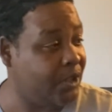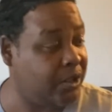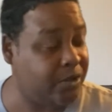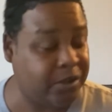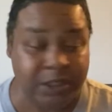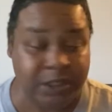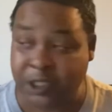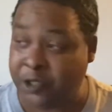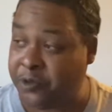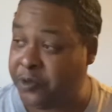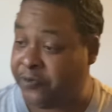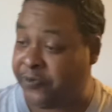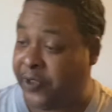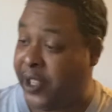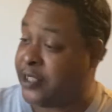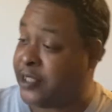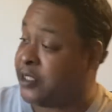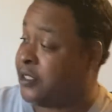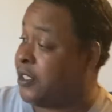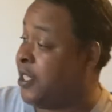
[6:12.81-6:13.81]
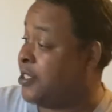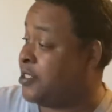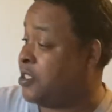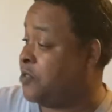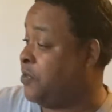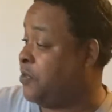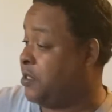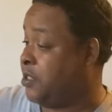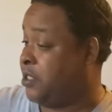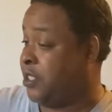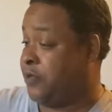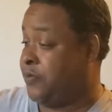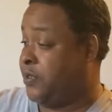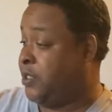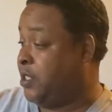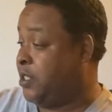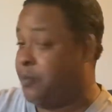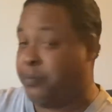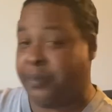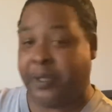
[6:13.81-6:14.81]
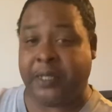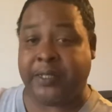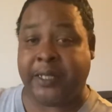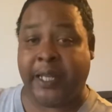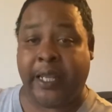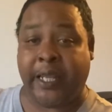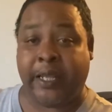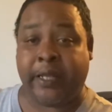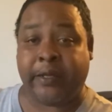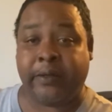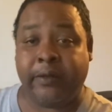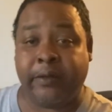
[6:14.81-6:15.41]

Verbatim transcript: Shoot, if that's the case, then we shit, we should have been dead.